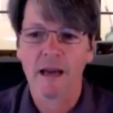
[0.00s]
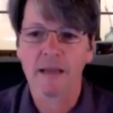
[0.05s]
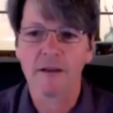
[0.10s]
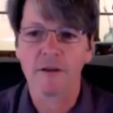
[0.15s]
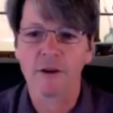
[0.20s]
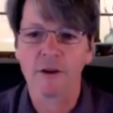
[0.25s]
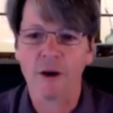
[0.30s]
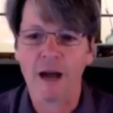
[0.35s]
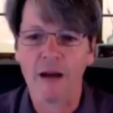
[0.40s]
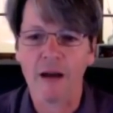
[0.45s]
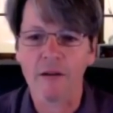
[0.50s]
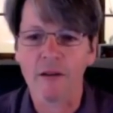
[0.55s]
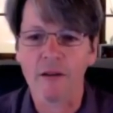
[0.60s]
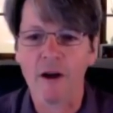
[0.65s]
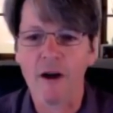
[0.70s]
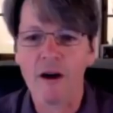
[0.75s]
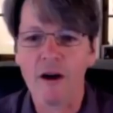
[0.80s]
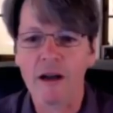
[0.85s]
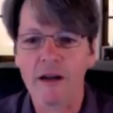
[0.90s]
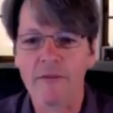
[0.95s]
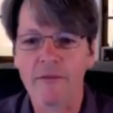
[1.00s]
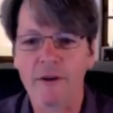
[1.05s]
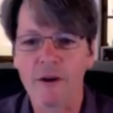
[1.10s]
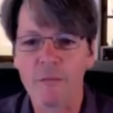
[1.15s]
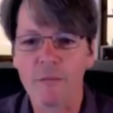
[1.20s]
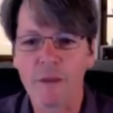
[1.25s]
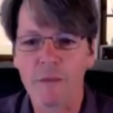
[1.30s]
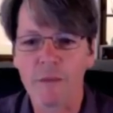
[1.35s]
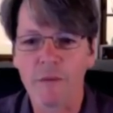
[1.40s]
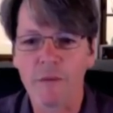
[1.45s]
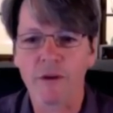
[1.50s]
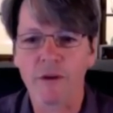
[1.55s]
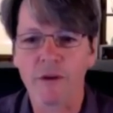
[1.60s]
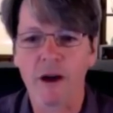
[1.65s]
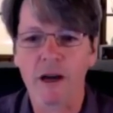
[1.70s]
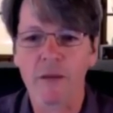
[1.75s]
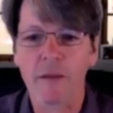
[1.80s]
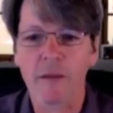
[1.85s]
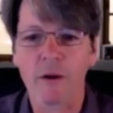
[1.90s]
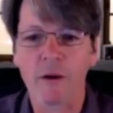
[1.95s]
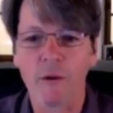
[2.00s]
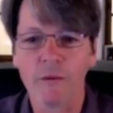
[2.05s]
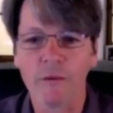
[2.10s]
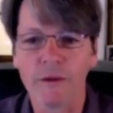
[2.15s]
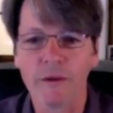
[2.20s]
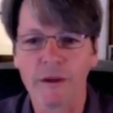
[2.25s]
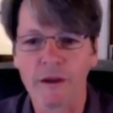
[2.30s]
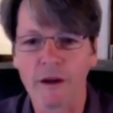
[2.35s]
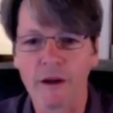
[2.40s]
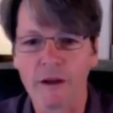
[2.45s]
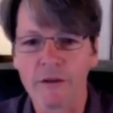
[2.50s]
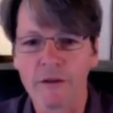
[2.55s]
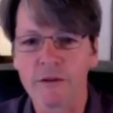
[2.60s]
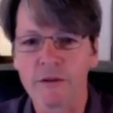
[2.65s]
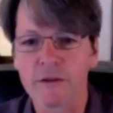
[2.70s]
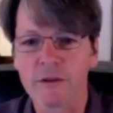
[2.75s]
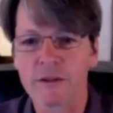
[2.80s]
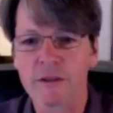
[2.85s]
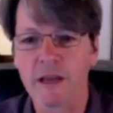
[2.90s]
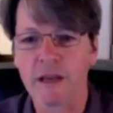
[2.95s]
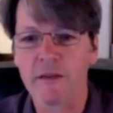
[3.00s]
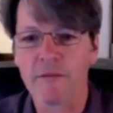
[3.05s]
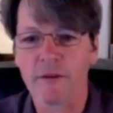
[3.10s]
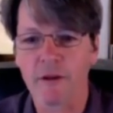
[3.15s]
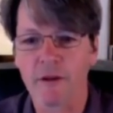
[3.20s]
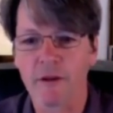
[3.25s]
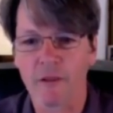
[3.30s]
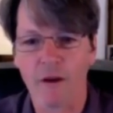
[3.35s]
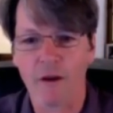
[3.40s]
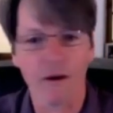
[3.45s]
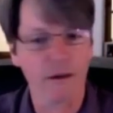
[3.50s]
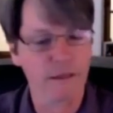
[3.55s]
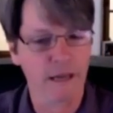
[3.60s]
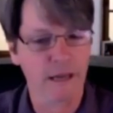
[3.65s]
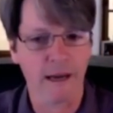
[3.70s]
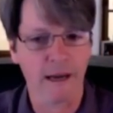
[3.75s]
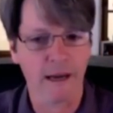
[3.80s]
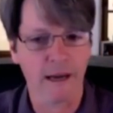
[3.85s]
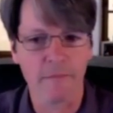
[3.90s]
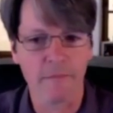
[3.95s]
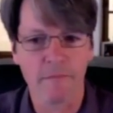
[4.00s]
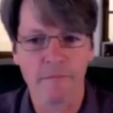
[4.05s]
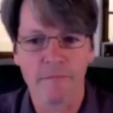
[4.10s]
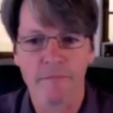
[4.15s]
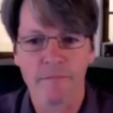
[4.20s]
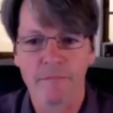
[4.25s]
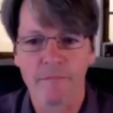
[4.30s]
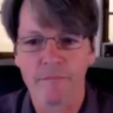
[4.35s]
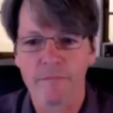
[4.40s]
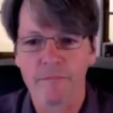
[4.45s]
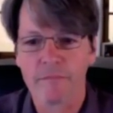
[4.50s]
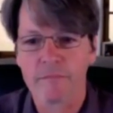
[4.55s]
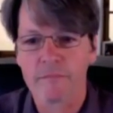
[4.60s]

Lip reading: I don't know how long. I've heard people talk about holding it on to a state for a long time.